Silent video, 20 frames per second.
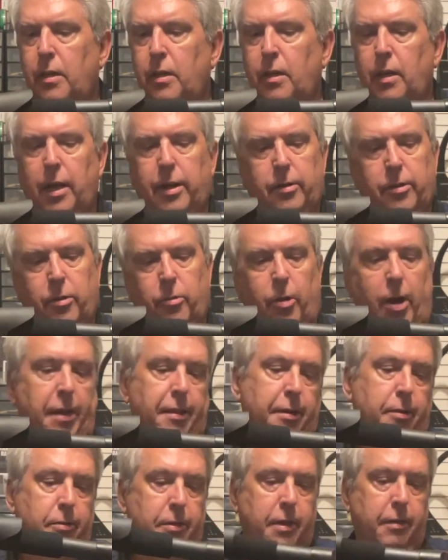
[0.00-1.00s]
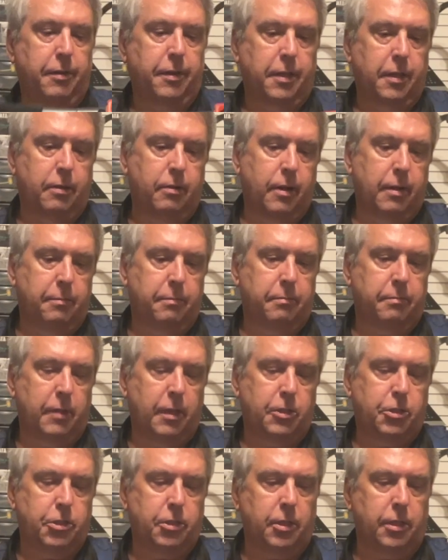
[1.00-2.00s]
I don't know why they don't give you the grip. They
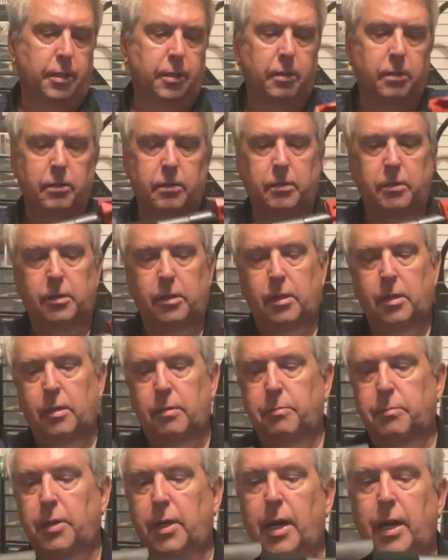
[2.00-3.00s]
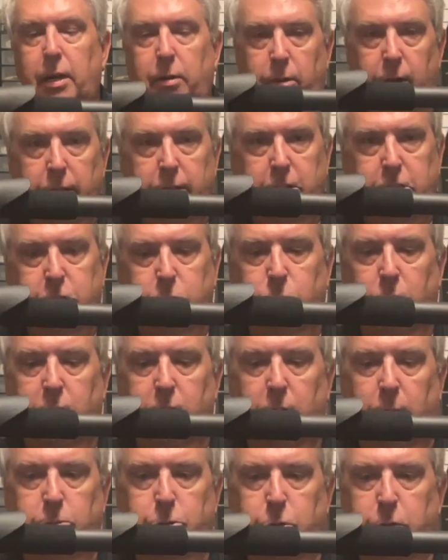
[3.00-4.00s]
should. But anyway, this is what
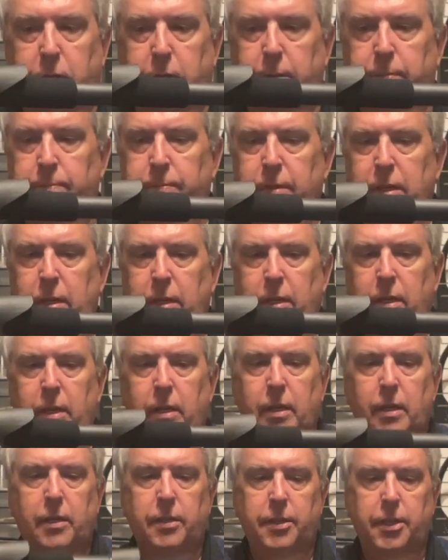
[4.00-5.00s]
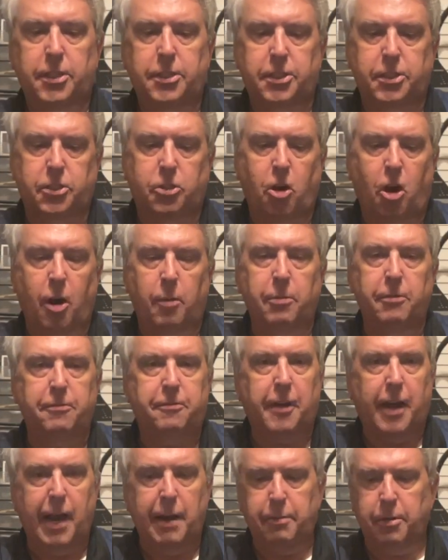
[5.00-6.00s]
comes with it. This is carbon
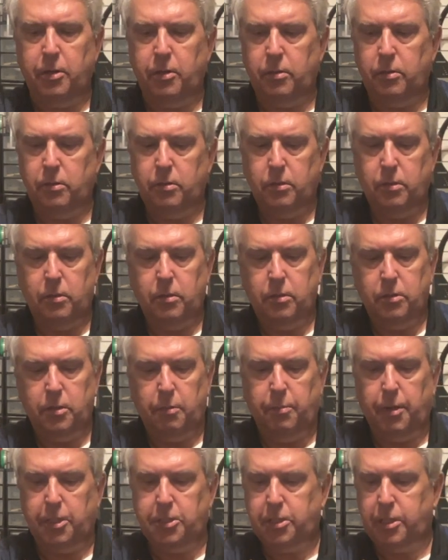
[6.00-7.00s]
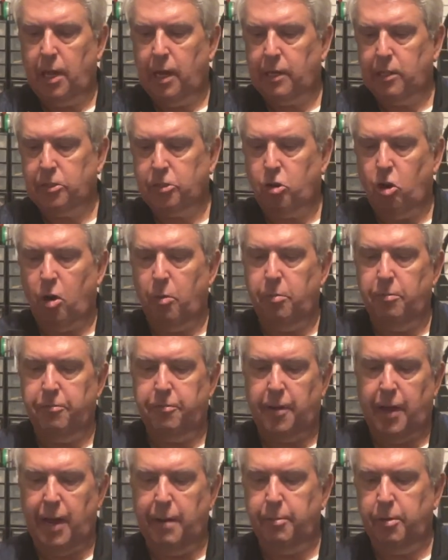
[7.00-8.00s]
fiber. The buttstock is carbon
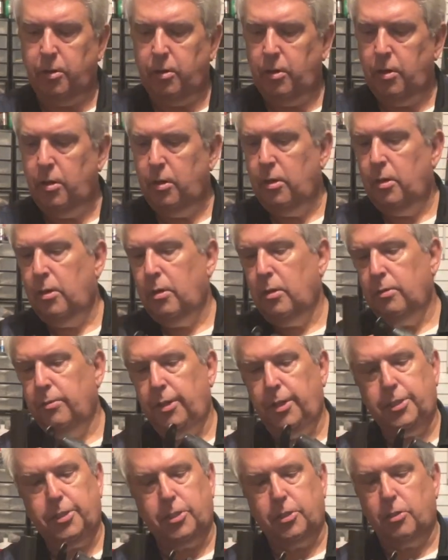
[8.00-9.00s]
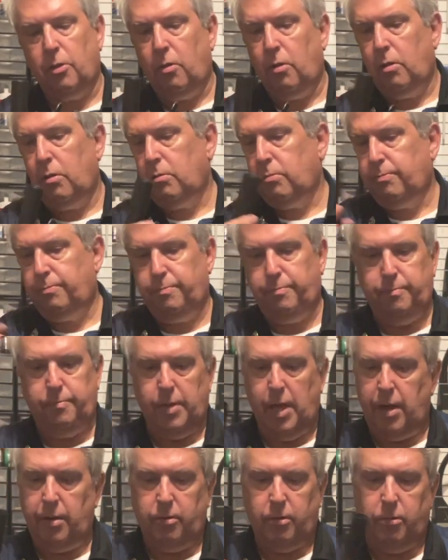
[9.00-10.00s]
fiber. This is all,
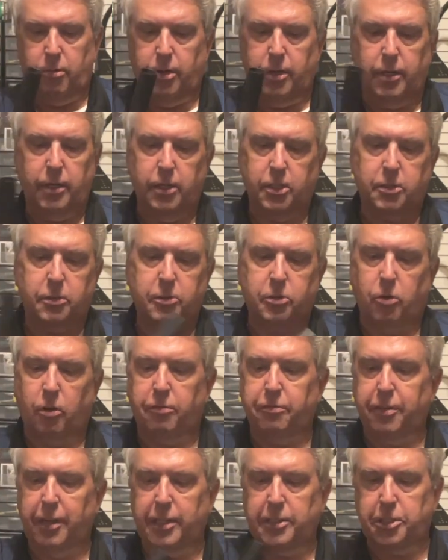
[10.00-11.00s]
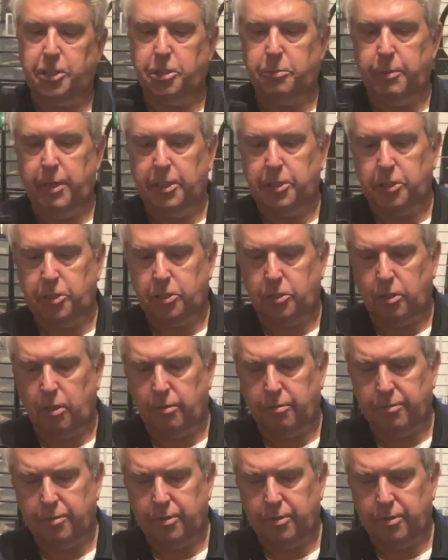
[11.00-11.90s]
I don't know what it is. It's all fancy schmancy stuff.